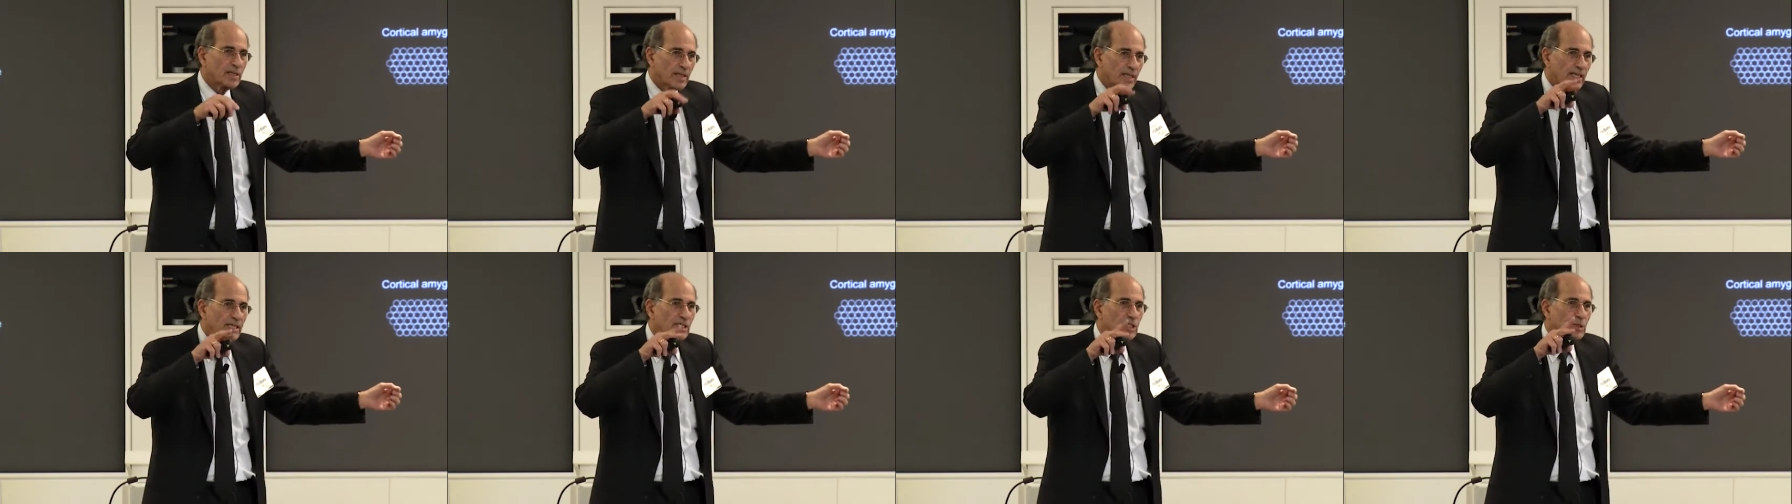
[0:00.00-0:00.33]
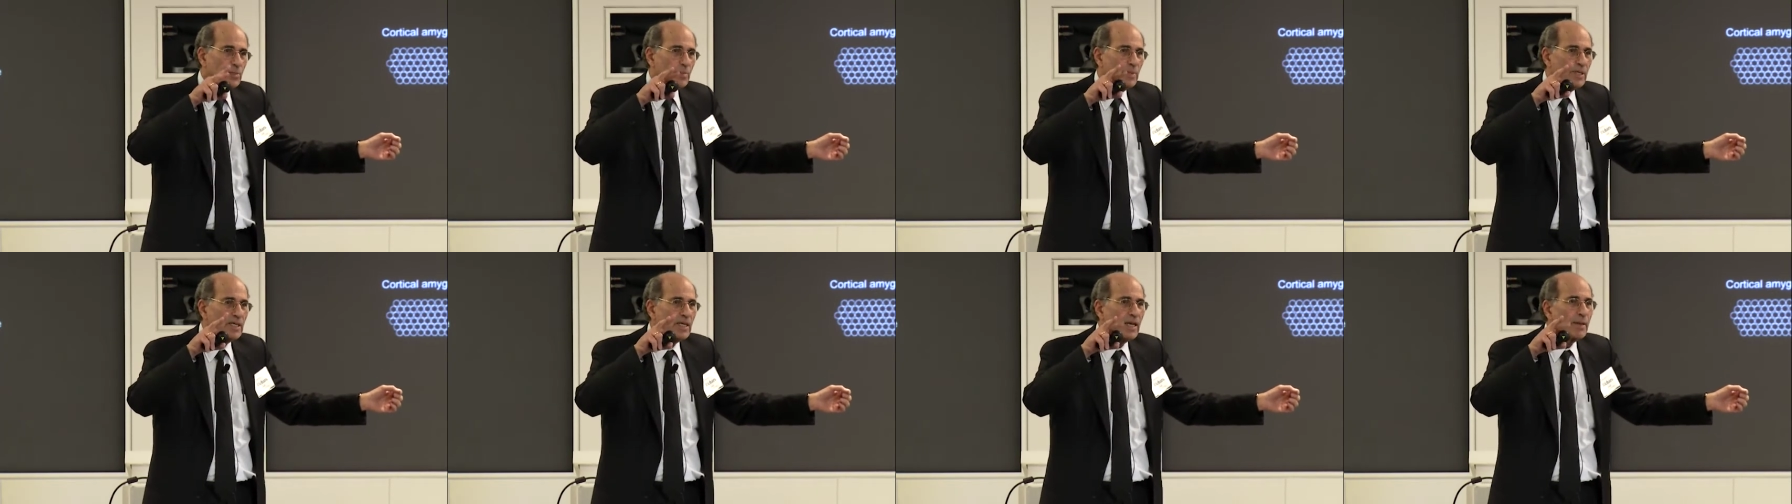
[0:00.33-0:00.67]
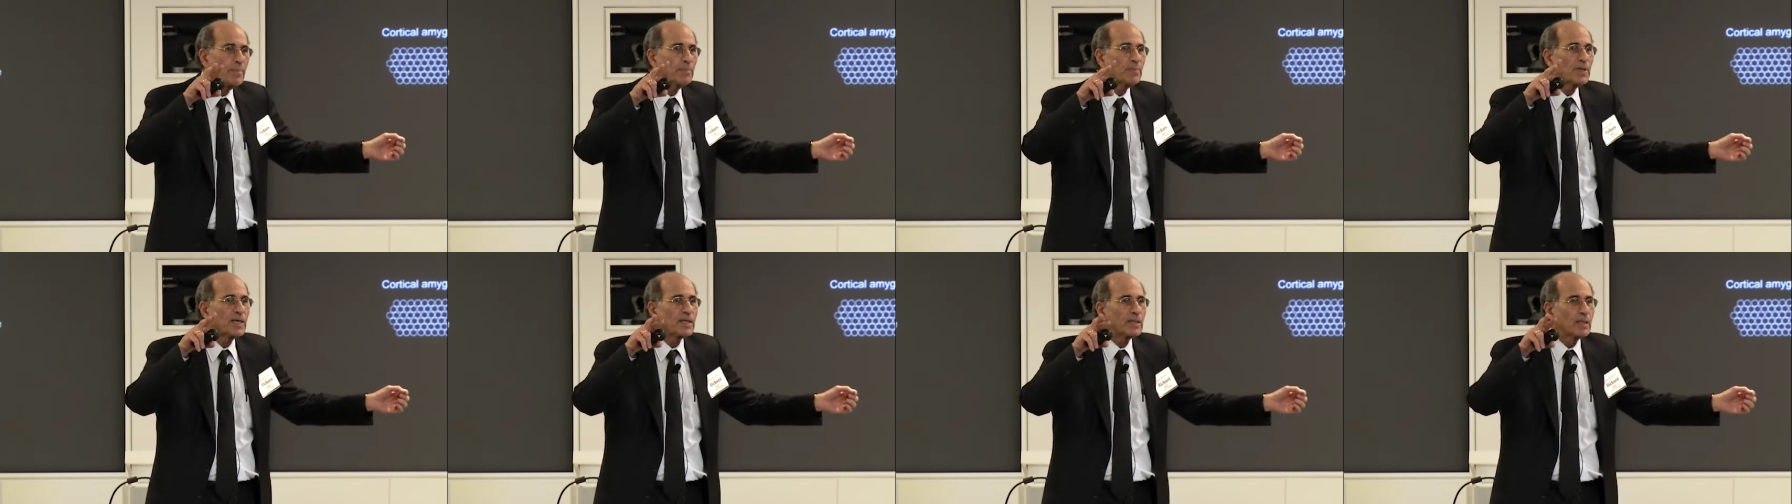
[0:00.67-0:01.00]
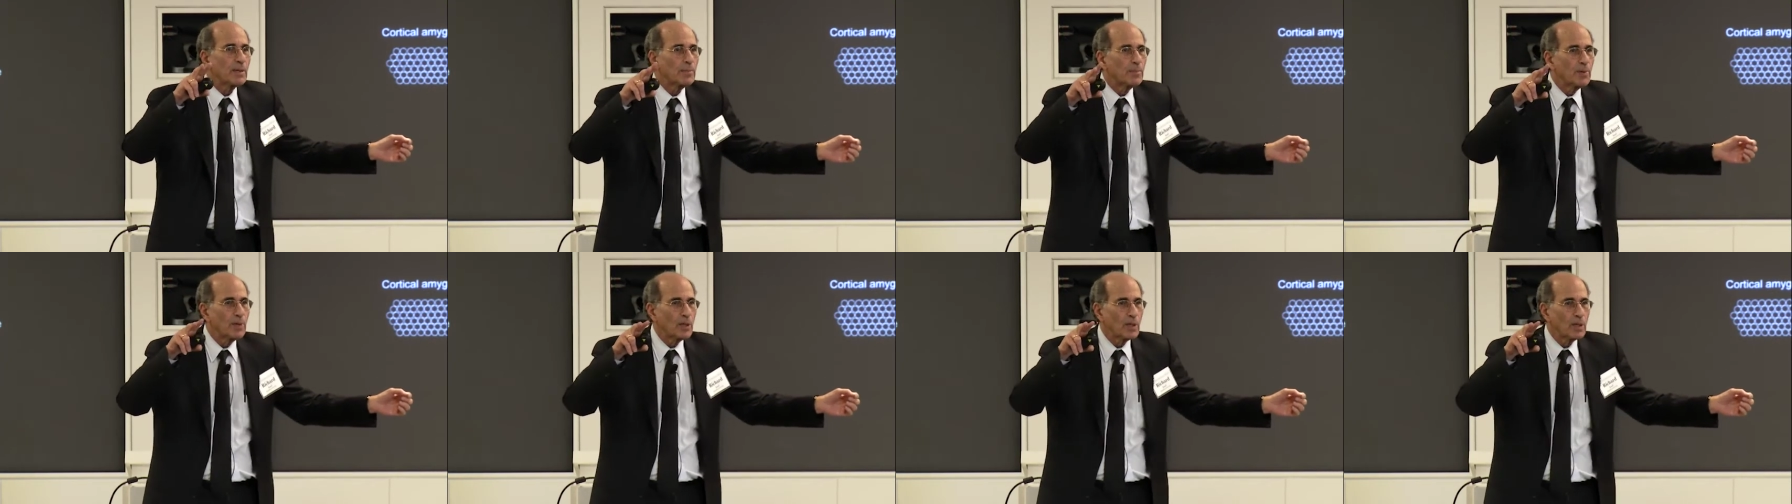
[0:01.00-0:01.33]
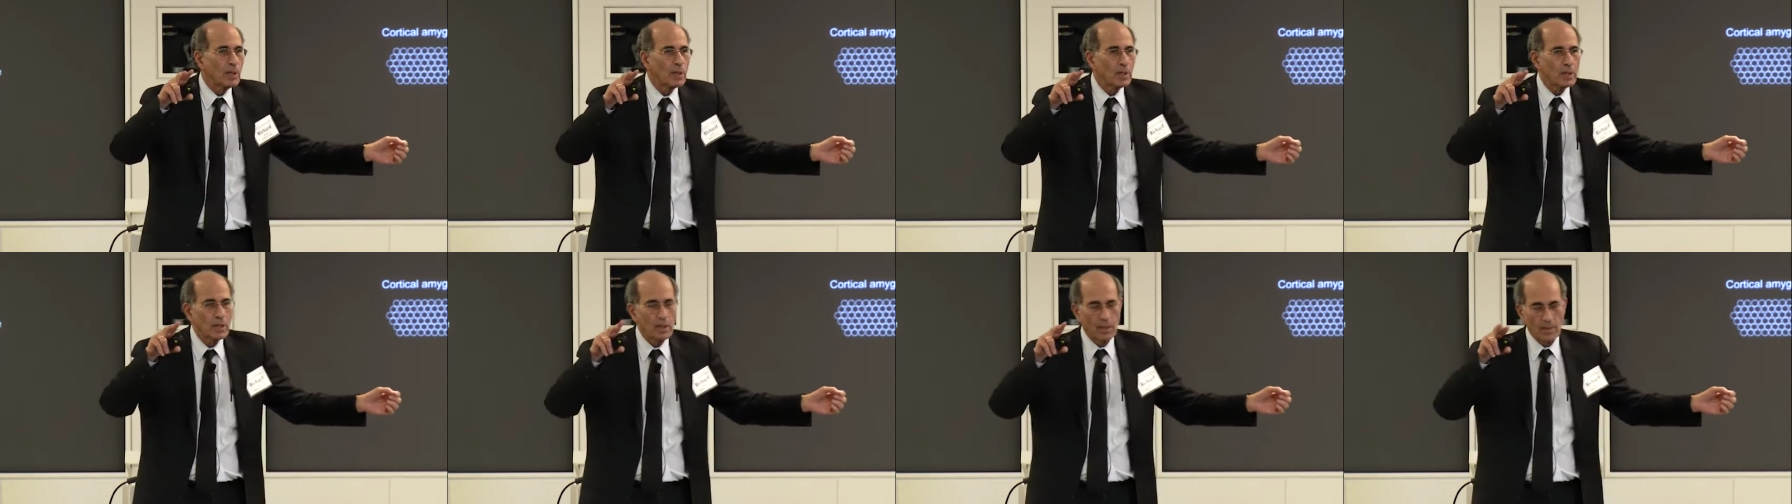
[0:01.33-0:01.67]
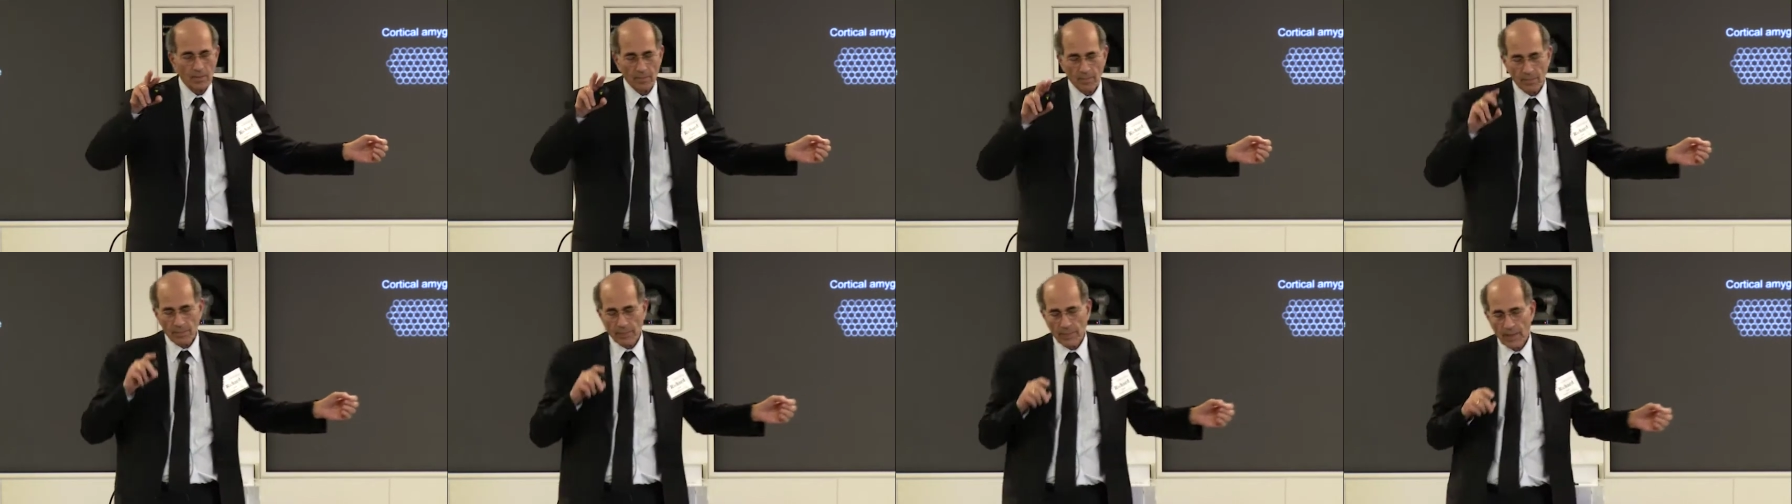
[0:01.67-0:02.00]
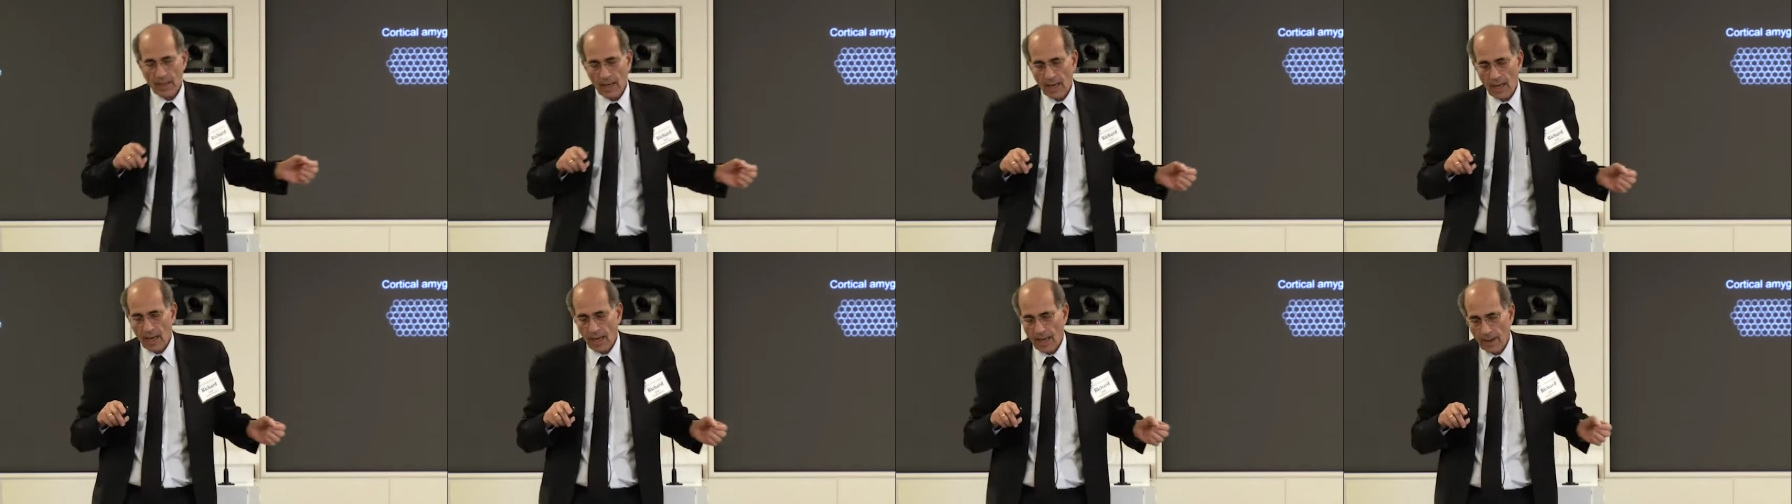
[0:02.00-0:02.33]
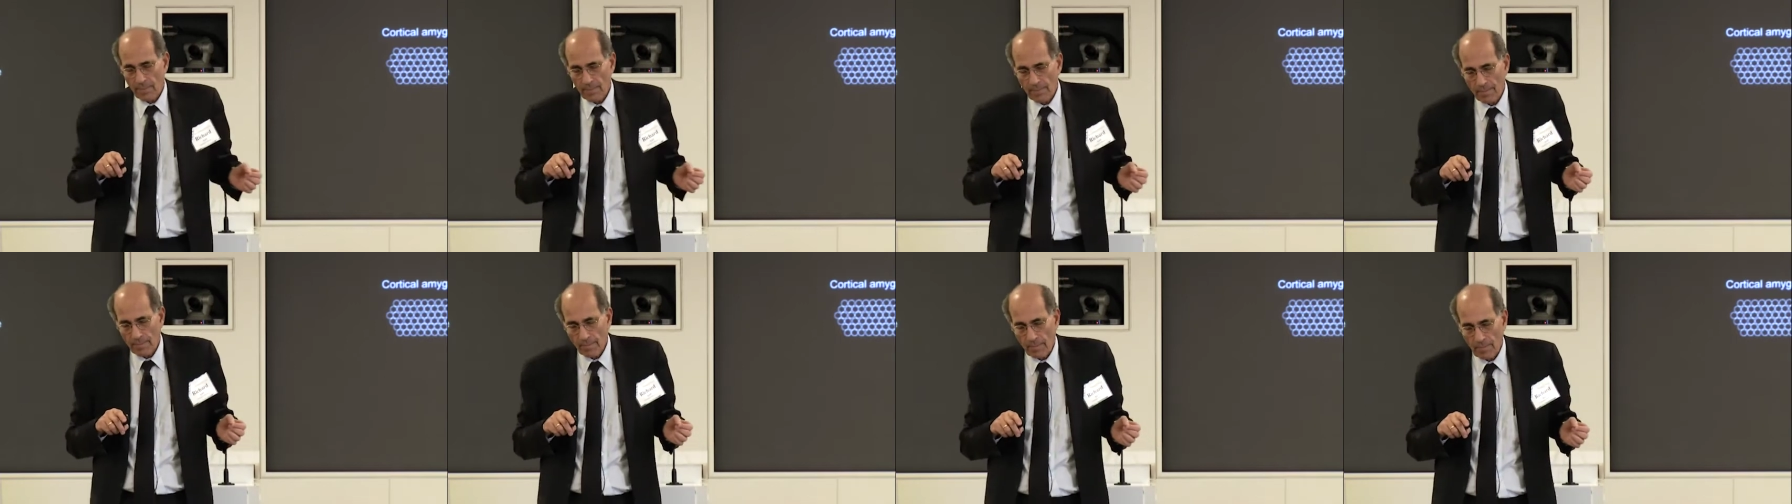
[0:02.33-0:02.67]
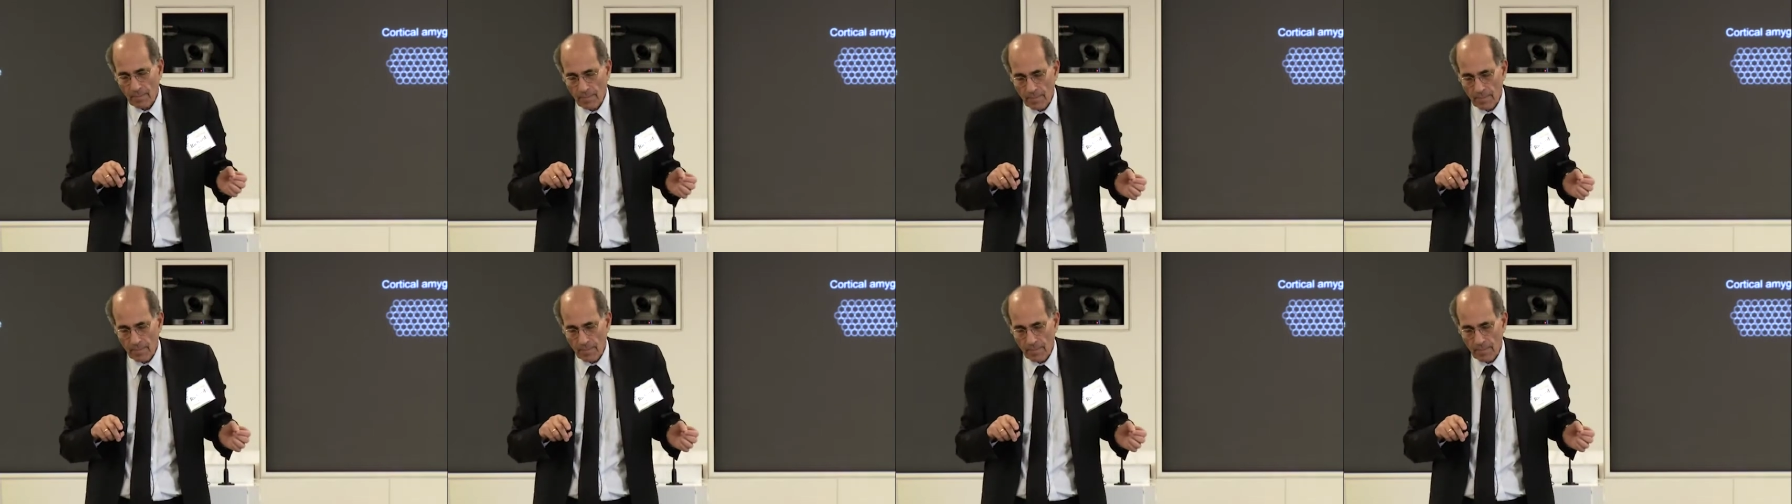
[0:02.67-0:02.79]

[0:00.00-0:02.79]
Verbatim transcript: these manipulable um,